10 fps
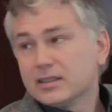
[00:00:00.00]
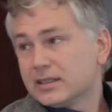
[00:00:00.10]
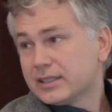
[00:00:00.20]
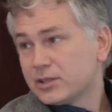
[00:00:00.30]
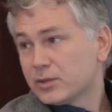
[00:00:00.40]

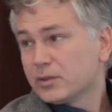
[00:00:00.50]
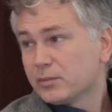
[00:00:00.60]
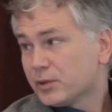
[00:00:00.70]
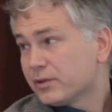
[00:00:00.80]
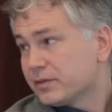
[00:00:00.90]
lead to
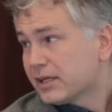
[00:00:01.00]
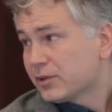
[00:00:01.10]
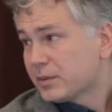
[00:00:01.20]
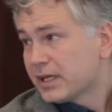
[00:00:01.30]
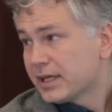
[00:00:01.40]
improved
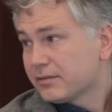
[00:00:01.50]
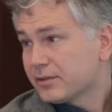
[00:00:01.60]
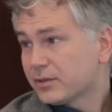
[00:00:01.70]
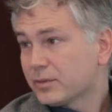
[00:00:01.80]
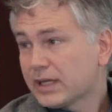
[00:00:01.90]
health
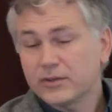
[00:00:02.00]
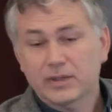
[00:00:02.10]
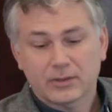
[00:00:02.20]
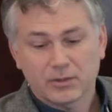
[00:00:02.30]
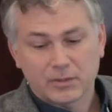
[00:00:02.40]
behavior rather
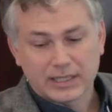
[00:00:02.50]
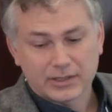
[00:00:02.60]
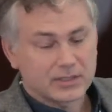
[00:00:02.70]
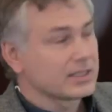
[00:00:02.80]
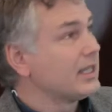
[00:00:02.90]
than
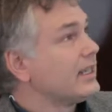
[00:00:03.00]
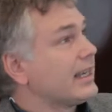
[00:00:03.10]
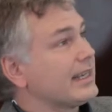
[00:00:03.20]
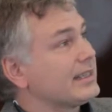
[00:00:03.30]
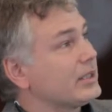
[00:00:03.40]
reminders.
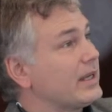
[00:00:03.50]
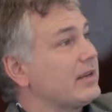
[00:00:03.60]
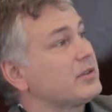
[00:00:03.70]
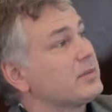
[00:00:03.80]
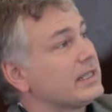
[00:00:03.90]
And I think we
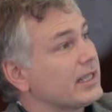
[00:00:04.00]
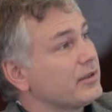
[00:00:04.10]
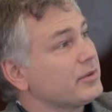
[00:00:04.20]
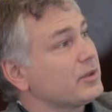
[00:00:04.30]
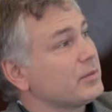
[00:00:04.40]
have to be
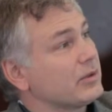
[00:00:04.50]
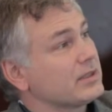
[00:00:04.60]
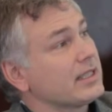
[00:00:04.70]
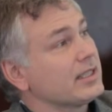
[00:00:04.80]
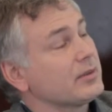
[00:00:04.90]
careful
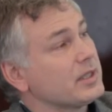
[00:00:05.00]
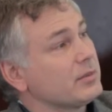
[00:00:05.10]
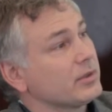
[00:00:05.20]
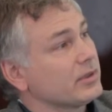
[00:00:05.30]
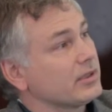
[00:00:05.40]
about telling
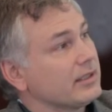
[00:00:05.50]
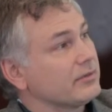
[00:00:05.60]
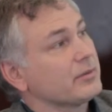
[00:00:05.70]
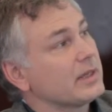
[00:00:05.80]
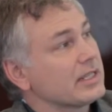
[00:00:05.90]
people
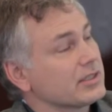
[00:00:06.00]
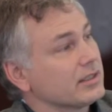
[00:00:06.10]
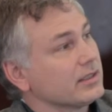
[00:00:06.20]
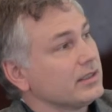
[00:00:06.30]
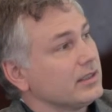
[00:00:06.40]

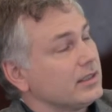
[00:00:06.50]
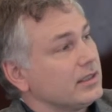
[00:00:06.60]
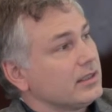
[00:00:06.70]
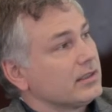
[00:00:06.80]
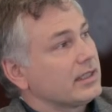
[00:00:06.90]
information
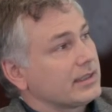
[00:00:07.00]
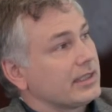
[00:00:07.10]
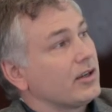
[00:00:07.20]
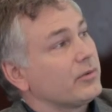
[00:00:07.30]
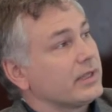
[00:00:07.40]
that
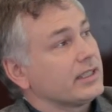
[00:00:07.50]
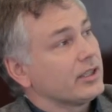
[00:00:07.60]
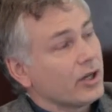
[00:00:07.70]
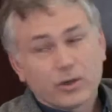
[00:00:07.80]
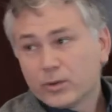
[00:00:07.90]
they already
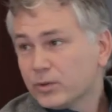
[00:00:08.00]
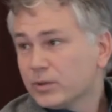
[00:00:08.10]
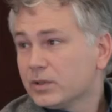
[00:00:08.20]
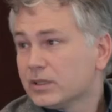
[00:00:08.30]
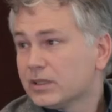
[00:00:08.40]
know